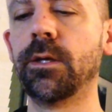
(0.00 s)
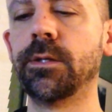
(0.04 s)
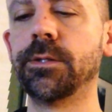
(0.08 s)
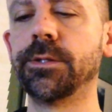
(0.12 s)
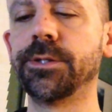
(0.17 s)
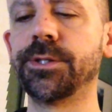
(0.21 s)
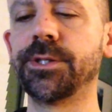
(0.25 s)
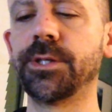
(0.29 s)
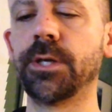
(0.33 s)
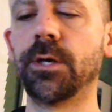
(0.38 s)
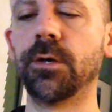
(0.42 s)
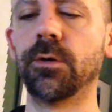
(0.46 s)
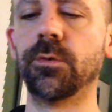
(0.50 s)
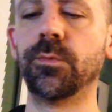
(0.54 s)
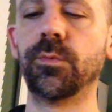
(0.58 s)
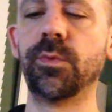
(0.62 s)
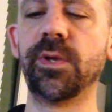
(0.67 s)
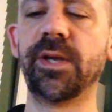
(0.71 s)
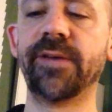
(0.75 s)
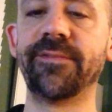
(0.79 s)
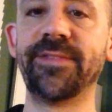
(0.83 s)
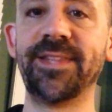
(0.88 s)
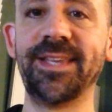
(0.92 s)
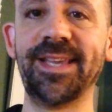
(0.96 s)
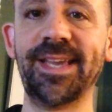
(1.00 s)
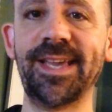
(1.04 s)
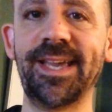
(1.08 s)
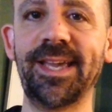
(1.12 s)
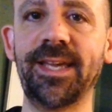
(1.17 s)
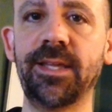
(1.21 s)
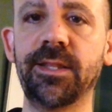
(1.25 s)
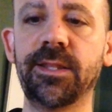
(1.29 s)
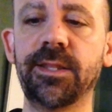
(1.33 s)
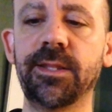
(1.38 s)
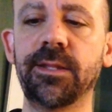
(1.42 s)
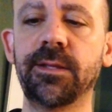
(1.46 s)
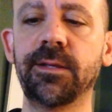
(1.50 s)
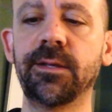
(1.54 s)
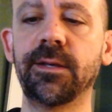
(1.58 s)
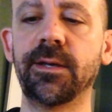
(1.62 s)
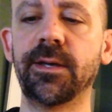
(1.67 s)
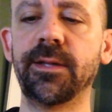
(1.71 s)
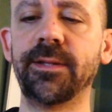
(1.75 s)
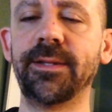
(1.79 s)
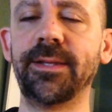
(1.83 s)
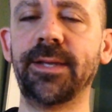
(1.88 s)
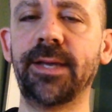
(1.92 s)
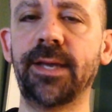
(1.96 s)
So we have the eighth
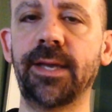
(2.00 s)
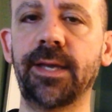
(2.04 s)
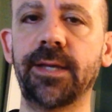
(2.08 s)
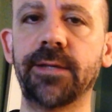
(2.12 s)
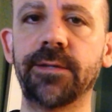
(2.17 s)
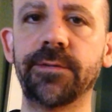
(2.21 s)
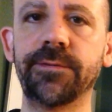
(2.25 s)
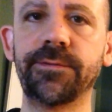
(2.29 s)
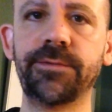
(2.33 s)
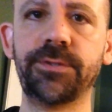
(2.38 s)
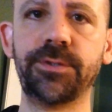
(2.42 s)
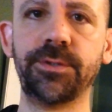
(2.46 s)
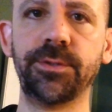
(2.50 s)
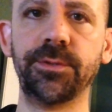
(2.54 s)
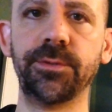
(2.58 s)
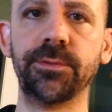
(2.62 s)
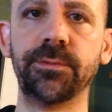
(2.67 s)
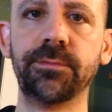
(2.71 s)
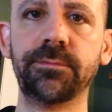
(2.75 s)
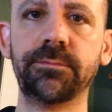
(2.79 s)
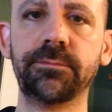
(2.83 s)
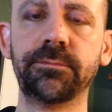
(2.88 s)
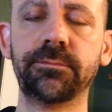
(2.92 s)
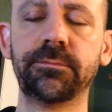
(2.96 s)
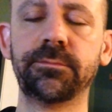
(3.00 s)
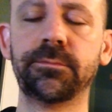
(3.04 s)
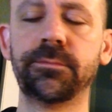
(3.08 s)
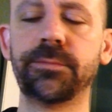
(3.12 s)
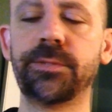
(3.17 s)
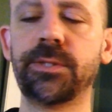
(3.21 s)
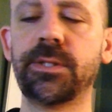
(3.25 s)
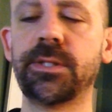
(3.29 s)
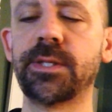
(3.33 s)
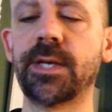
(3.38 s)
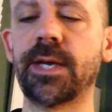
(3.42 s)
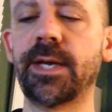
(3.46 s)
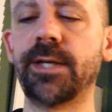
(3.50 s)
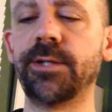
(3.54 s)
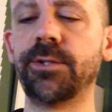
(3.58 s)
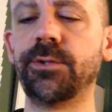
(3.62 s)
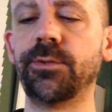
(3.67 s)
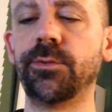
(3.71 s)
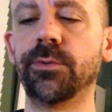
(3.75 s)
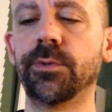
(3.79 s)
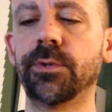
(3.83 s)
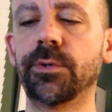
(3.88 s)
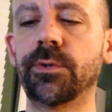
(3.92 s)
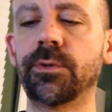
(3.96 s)
on the end of 2 tied
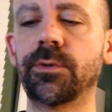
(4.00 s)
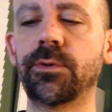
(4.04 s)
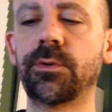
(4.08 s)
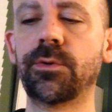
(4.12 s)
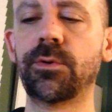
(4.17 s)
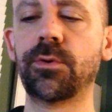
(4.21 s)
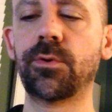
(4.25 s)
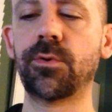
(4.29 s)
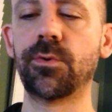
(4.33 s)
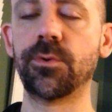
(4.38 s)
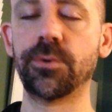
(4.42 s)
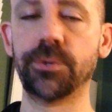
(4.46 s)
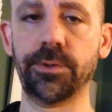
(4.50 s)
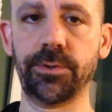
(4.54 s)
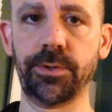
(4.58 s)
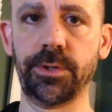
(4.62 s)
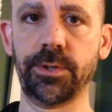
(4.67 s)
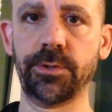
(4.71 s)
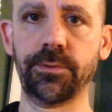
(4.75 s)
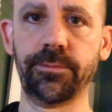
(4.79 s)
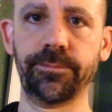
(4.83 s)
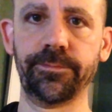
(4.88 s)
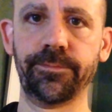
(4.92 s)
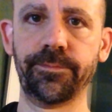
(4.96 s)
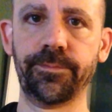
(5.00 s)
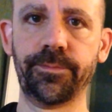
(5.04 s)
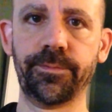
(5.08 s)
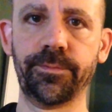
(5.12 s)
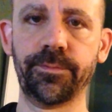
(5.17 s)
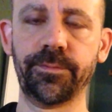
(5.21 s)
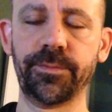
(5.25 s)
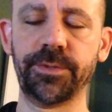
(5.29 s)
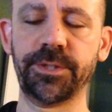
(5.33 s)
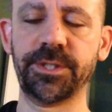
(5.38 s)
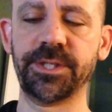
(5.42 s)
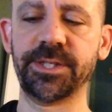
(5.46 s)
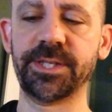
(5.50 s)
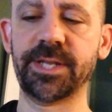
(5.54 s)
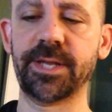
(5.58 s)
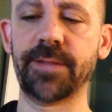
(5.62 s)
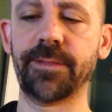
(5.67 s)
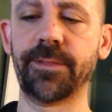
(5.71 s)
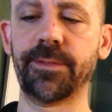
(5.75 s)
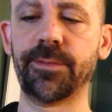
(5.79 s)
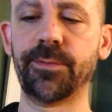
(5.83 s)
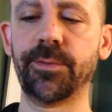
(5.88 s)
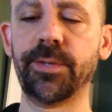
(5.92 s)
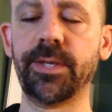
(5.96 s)
to a quarter note, which is
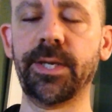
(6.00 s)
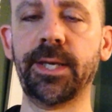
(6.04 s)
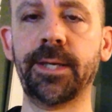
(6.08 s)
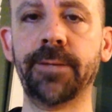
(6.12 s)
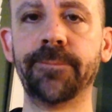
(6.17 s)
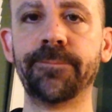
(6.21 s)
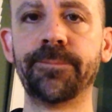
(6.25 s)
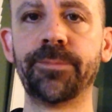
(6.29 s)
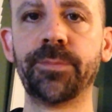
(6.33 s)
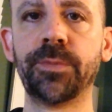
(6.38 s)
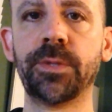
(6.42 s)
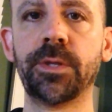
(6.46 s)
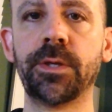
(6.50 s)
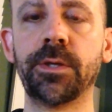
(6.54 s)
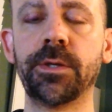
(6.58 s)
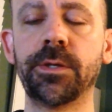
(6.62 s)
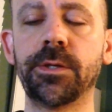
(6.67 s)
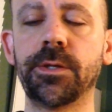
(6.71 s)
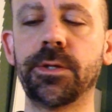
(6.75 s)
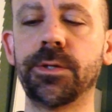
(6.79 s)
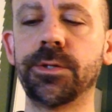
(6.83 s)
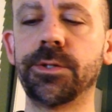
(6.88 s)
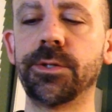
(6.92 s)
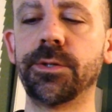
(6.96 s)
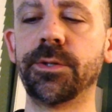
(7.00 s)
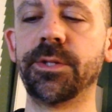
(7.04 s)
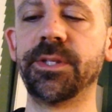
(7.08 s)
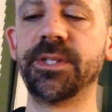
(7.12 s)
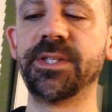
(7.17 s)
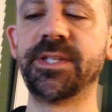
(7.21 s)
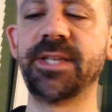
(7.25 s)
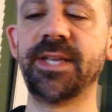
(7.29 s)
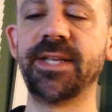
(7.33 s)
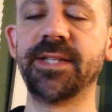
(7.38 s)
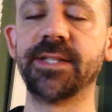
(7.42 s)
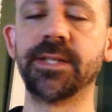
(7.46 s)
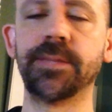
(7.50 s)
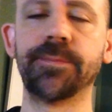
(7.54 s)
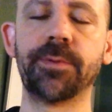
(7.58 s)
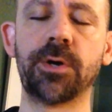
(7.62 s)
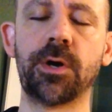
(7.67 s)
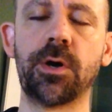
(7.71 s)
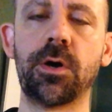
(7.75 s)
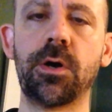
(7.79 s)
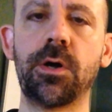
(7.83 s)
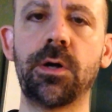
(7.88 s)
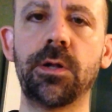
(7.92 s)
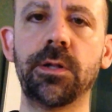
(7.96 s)
on 3. So this takes up
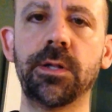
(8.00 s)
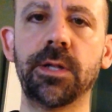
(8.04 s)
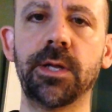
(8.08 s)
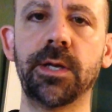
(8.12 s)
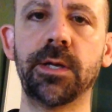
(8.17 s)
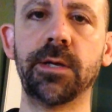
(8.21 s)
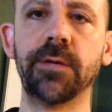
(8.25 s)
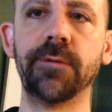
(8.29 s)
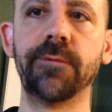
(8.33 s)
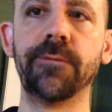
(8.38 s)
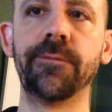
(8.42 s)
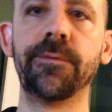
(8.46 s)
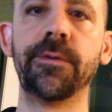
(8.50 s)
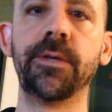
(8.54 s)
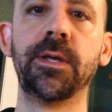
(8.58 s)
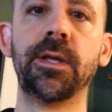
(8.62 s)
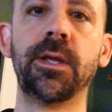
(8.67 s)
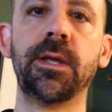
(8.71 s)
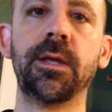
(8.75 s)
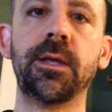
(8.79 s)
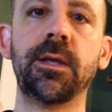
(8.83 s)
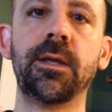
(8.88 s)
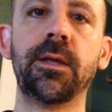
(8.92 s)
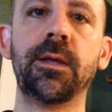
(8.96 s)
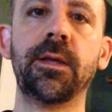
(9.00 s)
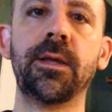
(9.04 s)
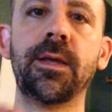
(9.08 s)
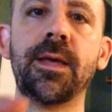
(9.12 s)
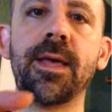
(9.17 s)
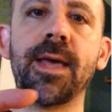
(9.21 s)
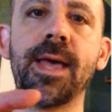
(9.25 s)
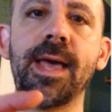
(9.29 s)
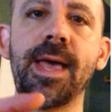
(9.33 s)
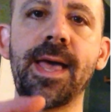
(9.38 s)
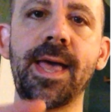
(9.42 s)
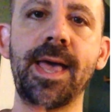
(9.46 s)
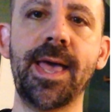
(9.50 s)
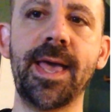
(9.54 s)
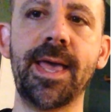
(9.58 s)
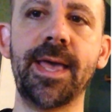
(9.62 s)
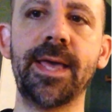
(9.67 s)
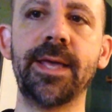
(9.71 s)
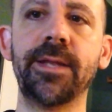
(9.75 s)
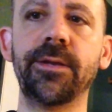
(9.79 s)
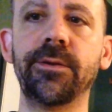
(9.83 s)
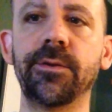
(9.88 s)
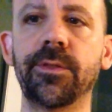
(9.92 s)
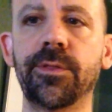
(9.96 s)
all of
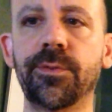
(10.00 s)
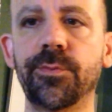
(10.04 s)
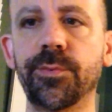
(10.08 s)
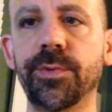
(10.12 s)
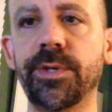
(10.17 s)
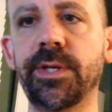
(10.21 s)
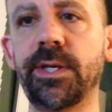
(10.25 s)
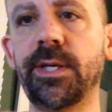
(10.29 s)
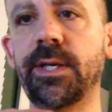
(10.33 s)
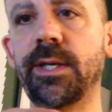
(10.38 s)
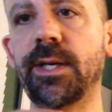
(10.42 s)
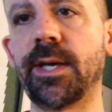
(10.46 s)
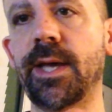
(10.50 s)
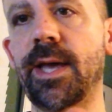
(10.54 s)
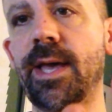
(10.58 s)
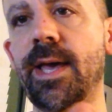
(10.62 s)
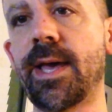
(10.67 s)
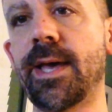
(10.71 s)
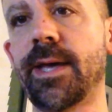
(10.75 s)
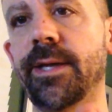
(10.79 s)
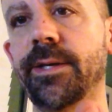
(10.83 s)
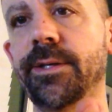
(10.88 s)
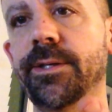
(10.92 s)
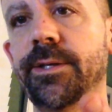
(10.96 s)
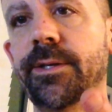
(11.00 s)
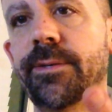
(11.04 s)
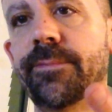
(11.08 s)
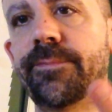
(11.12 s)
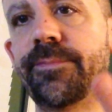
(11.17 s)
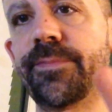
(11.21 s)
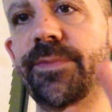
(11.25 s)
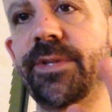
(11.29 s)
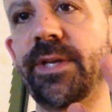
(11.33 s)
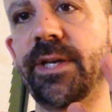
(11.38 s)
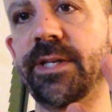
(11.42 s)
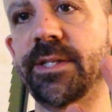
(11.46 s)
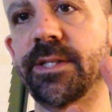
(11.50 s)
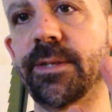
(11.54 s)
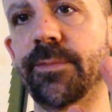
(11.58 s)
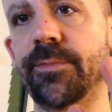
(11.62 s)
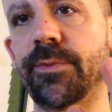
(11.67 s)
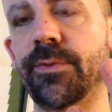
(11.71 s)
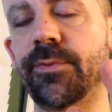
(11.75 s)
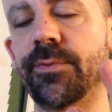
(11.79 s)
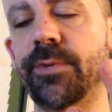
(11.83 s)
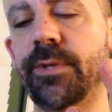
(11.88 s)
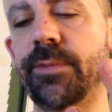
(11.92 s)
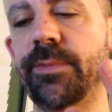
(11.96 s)
and 3 and takes up
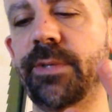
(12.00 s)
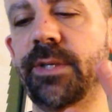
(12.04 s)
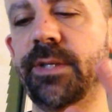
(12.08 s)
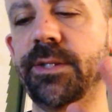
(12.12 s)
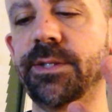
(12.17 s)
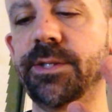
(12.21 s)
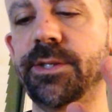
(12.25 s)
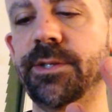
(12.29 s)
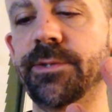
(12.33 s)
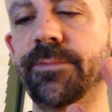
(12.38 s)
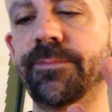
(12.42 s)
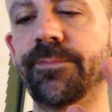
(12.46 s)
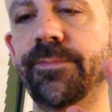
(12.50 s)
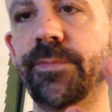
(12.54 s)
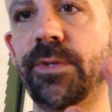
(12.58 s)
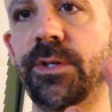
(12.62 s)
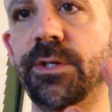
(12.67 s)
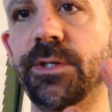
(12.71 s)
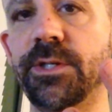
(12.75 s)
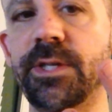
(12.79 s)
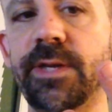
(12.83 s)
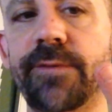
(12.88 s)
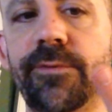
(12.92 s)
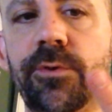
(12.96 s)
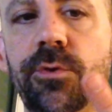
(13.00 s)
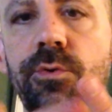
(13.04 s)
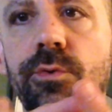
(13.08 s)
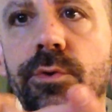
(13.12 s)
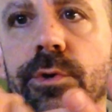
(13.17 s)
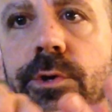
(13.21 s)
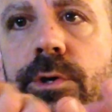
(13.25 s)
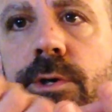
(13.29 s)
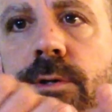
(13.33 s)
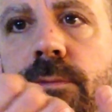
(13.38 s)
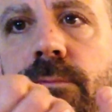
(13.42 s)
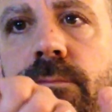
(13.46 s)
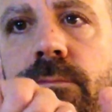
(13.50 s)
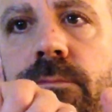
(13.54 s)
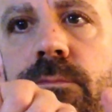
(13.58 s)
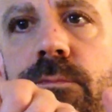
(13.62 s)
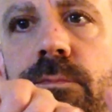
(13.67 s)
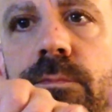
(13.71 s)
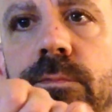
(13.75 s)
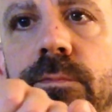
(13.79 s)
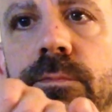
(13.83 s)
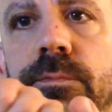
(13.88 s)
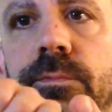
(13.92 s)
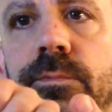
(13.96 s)
3 beats, because you have a quarter,
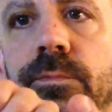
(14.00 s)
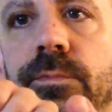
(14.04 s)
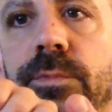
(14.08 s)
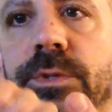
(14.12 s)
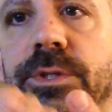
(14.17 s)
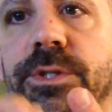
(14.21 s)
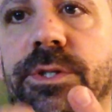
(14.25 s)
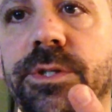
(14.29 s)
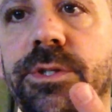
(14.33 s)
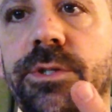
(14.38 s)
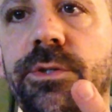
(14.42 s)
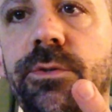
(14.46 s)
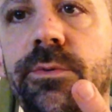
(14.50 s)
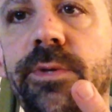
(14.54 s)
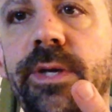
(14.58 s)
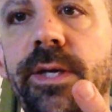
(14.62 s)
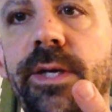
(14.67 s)
which is 2